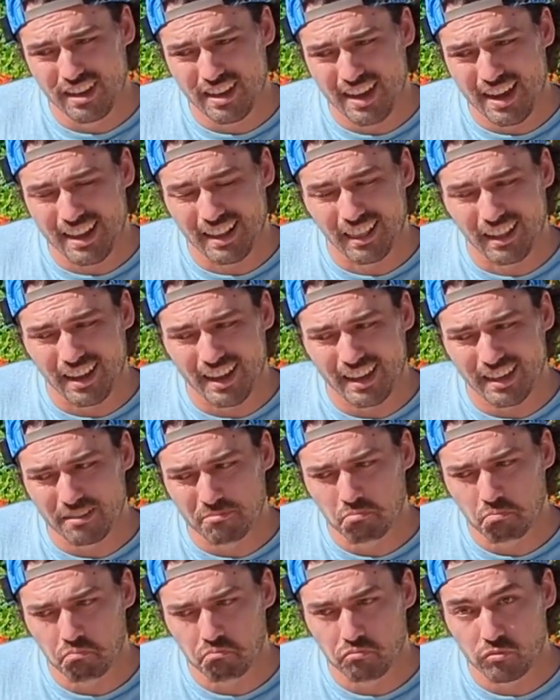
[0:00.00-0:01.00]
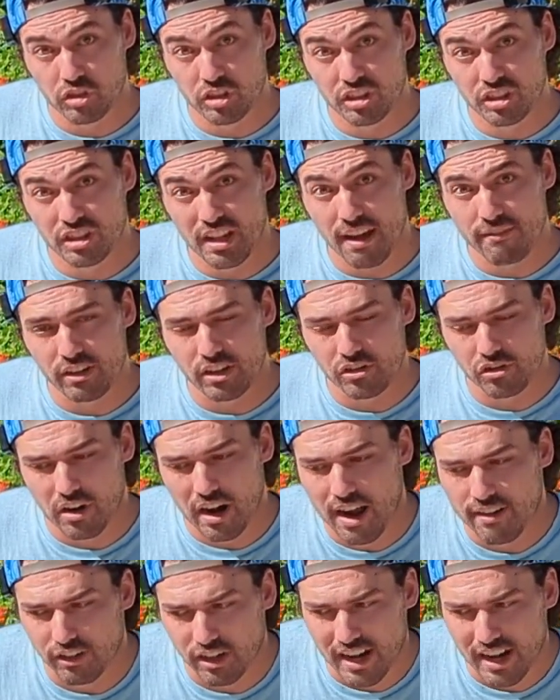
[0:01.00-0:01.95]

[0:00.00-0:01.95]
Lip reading: and like 7 driver